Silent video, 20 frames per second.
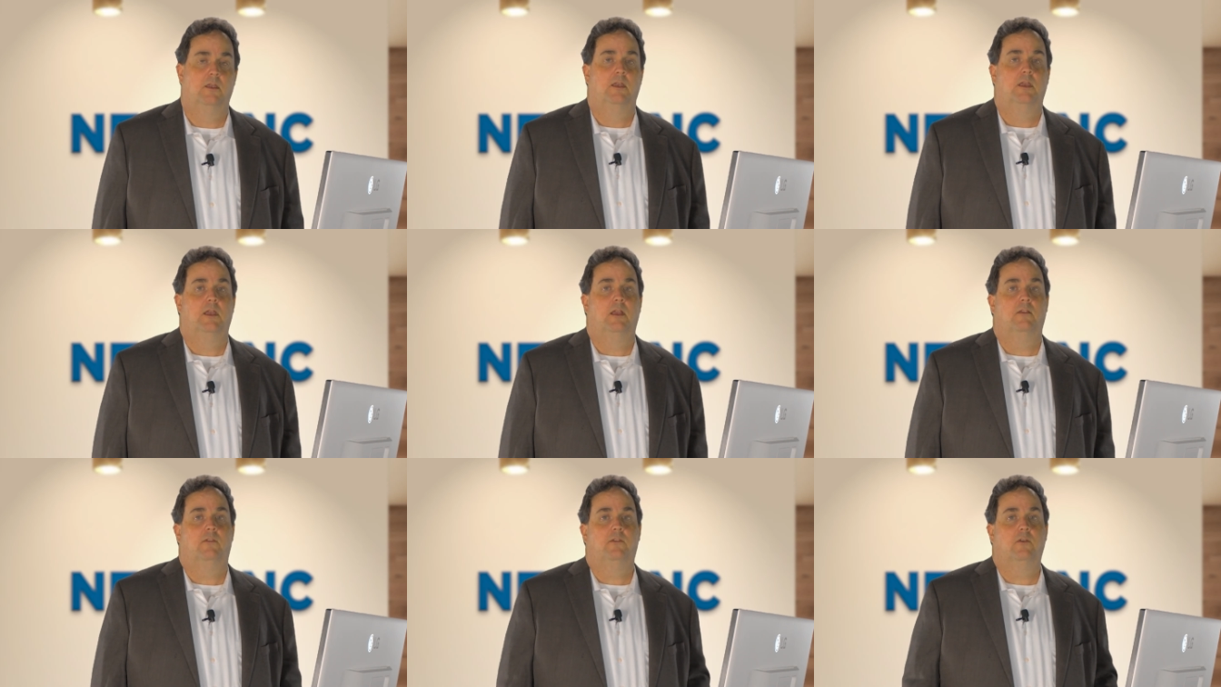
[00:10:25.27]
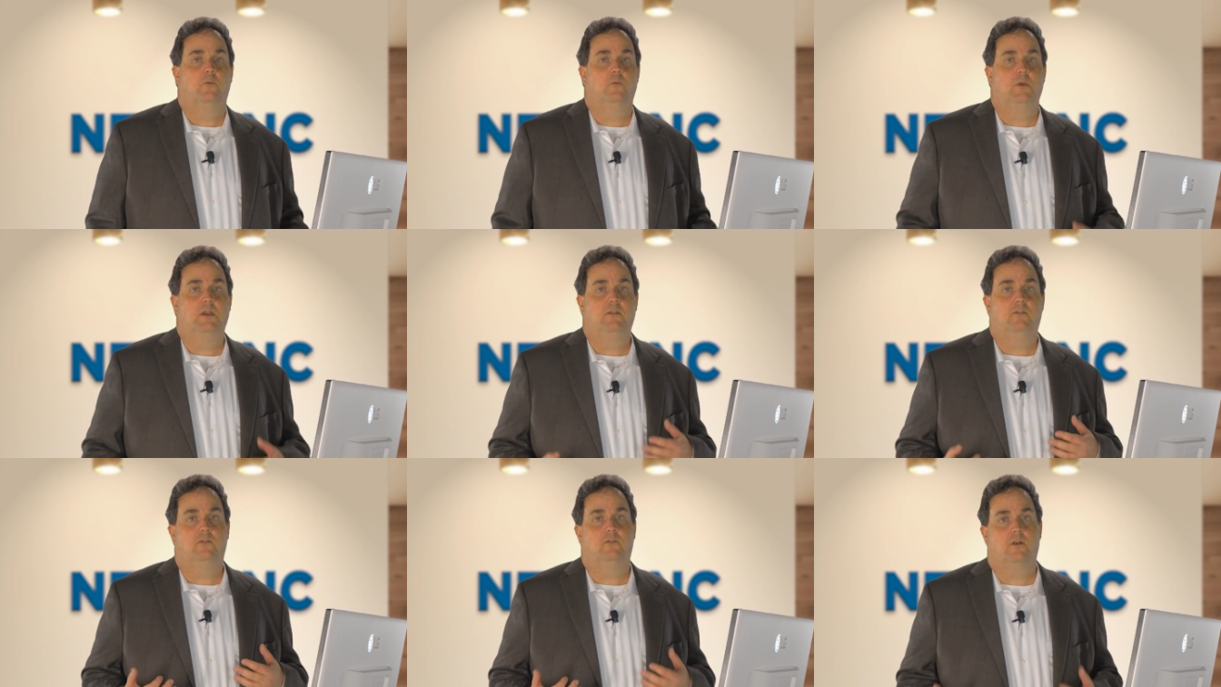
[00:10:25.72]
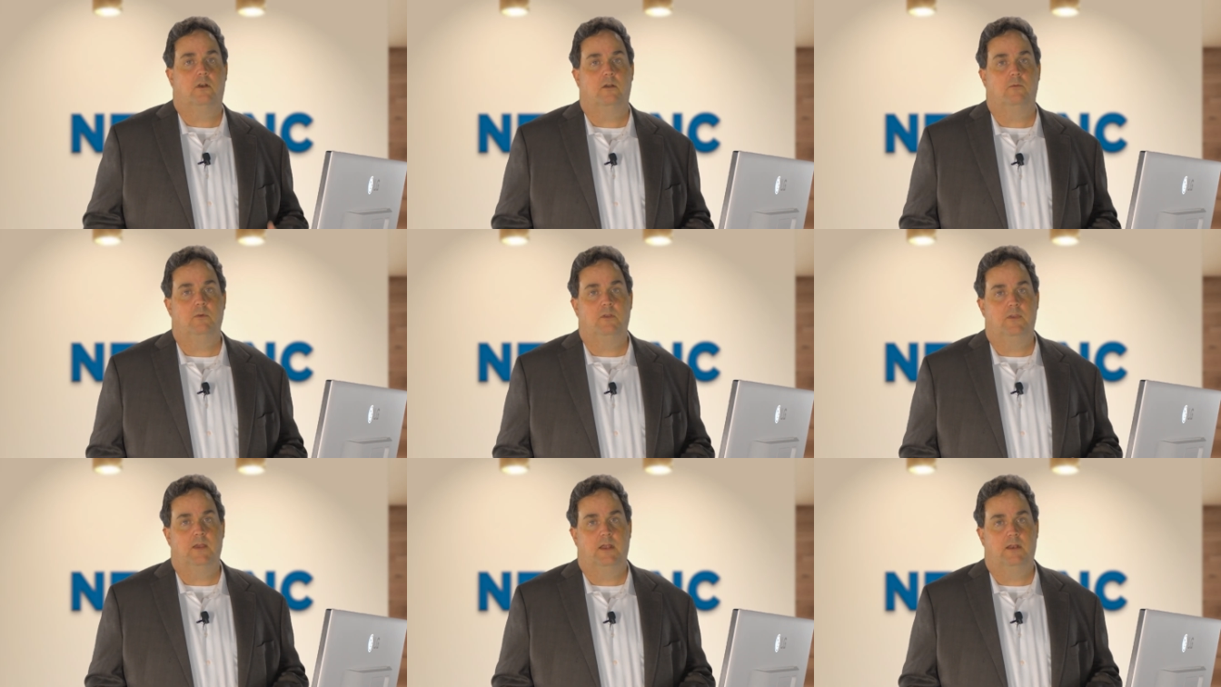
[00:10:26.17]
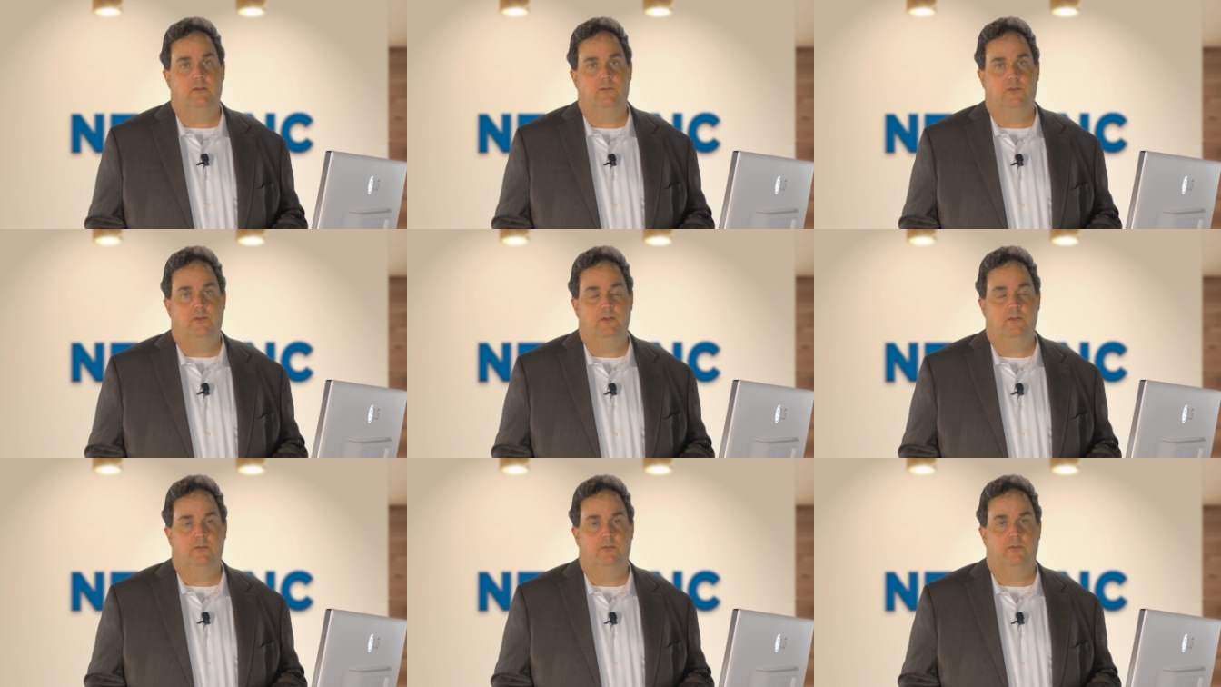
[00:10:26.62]
And so we start with that
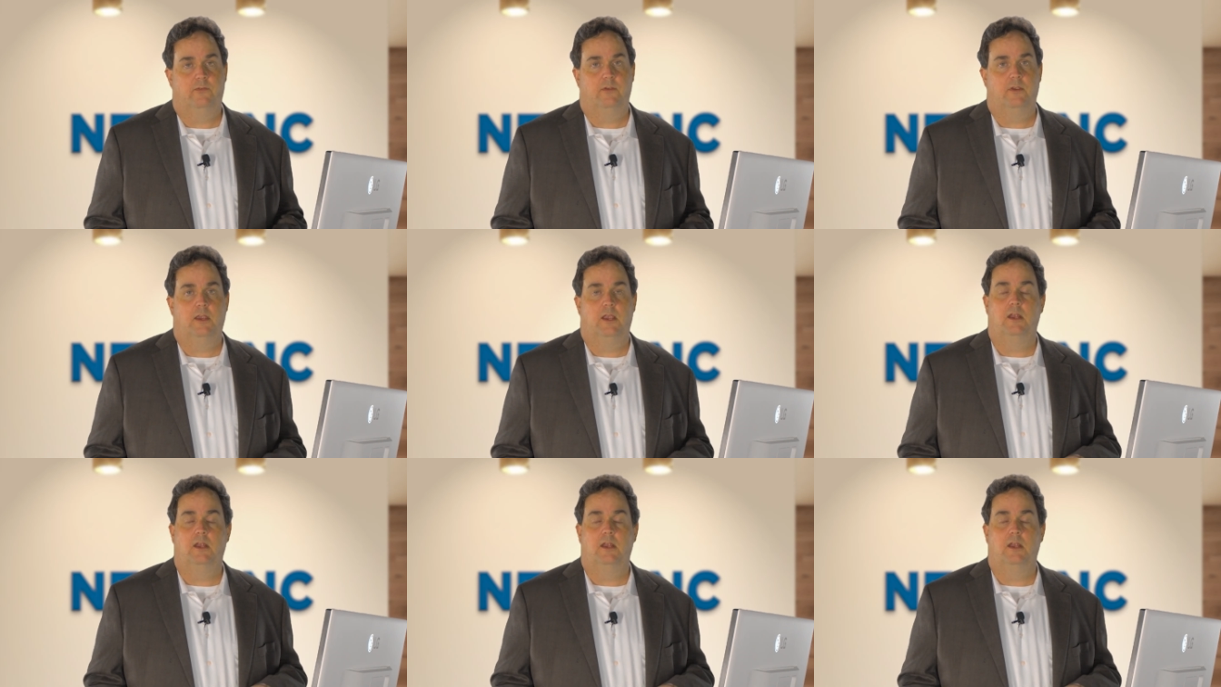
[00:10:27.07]
instance,